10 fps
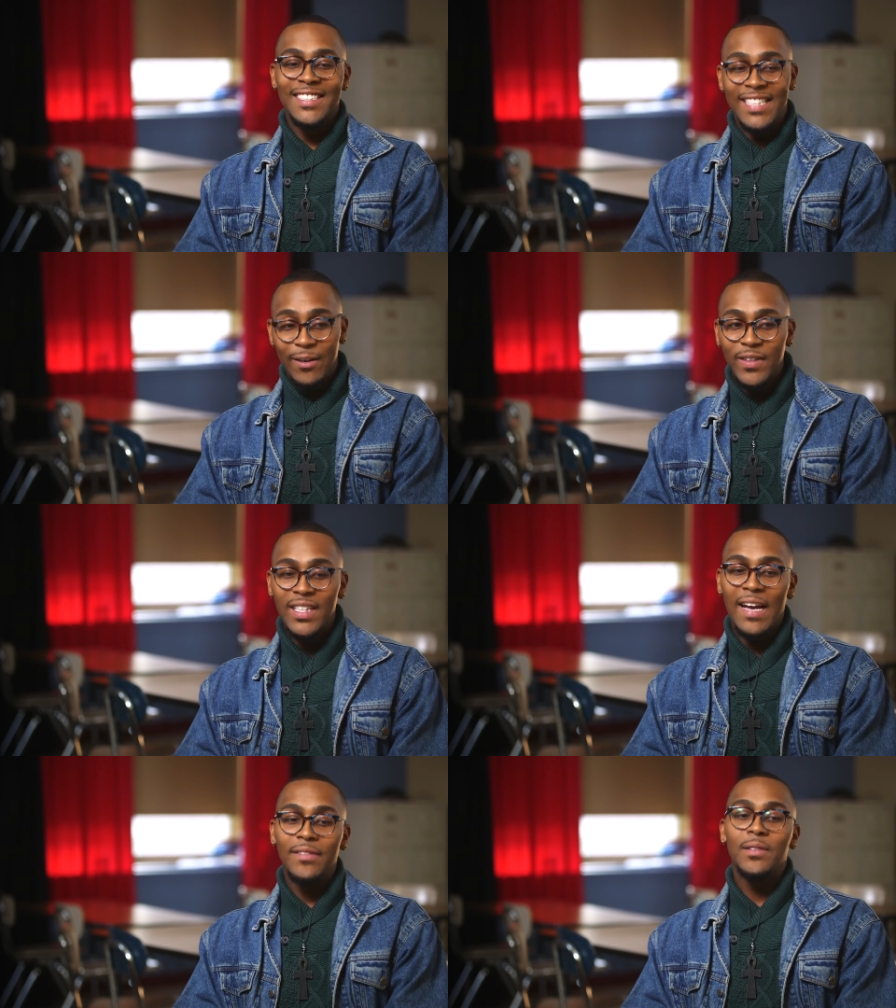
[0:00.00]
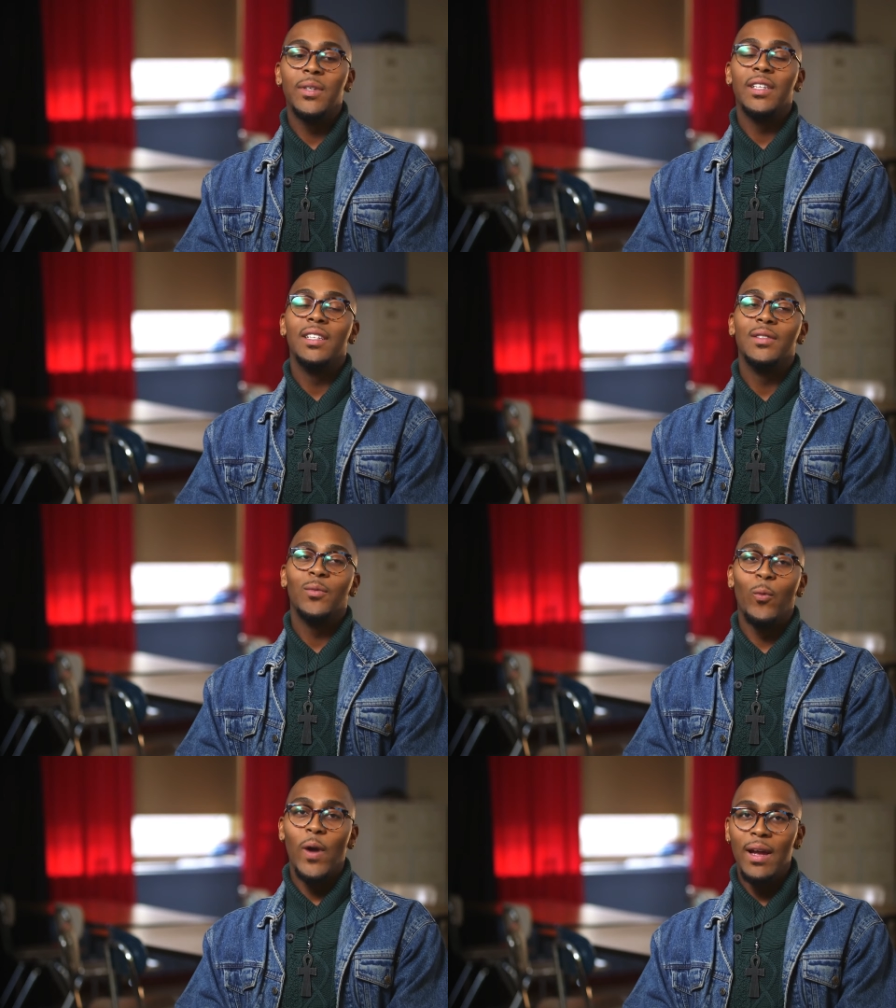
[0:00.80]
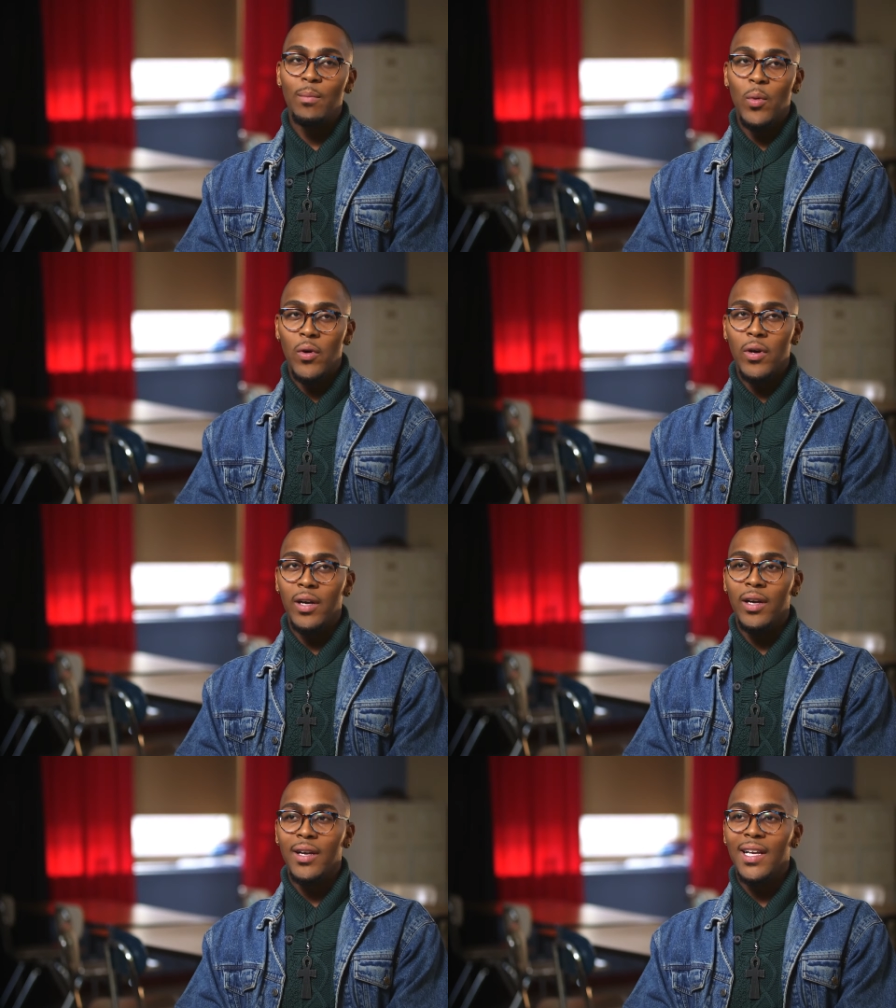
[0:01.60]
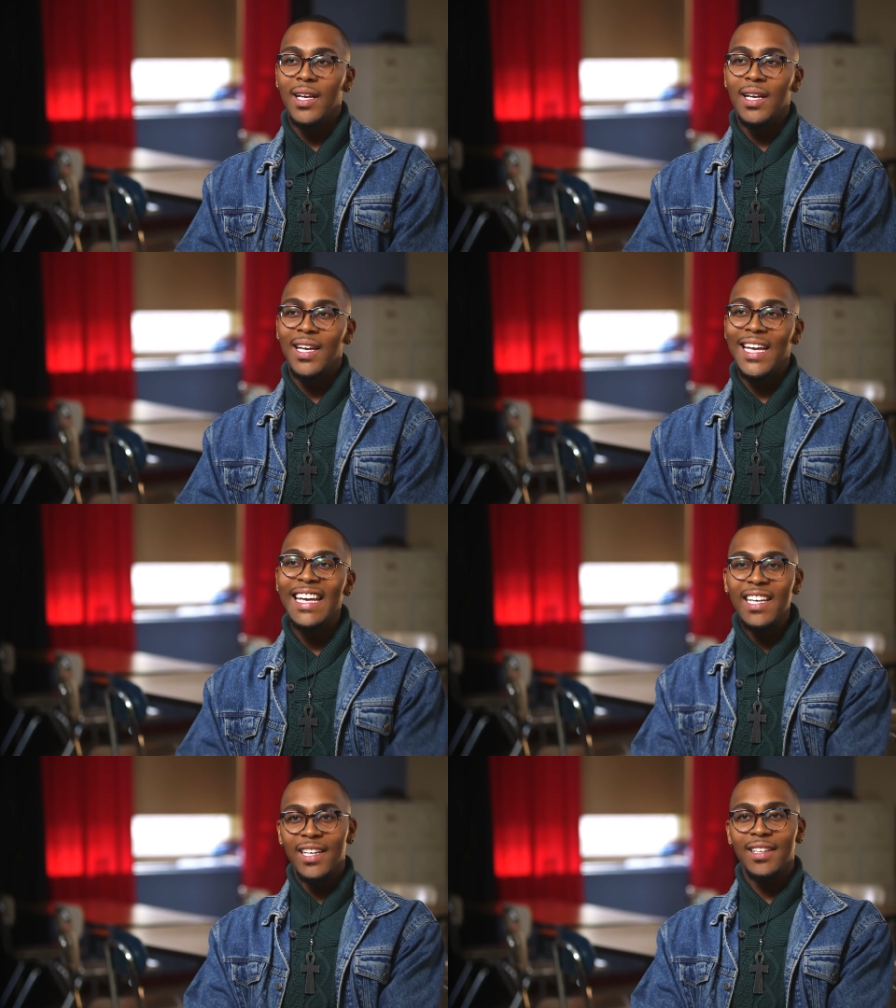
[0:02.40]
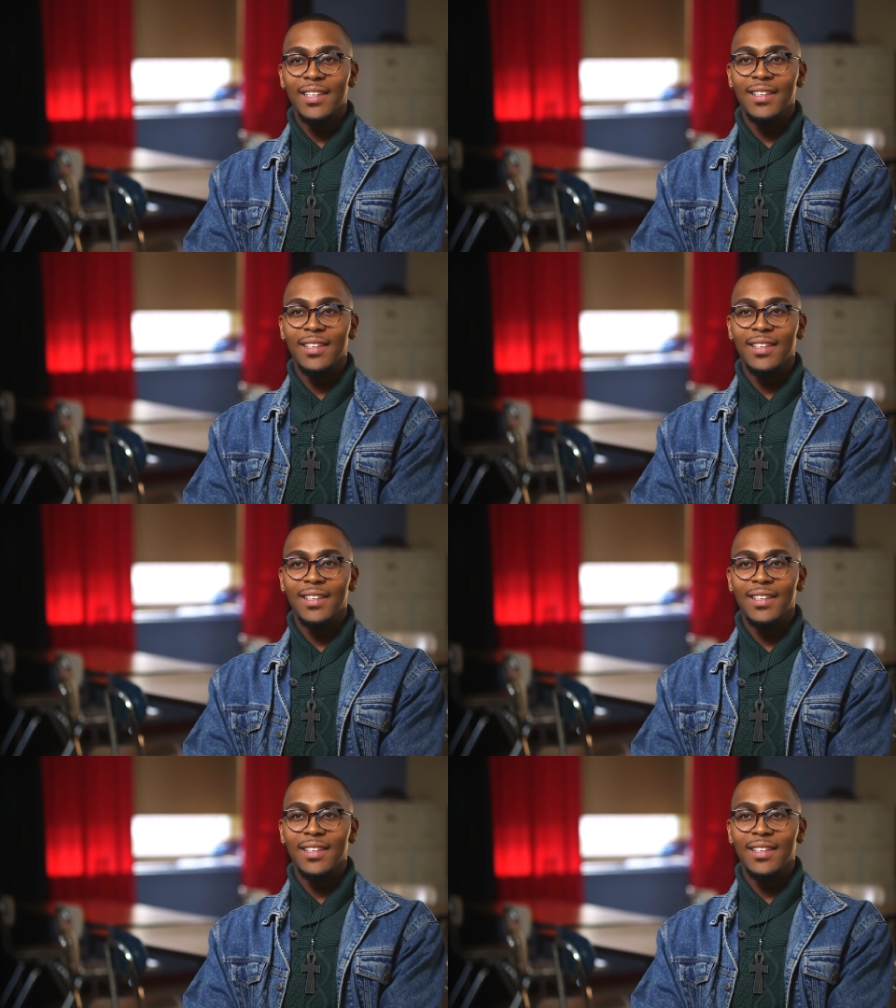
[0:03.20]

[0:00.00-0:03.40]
definitely have to be he's way more in it.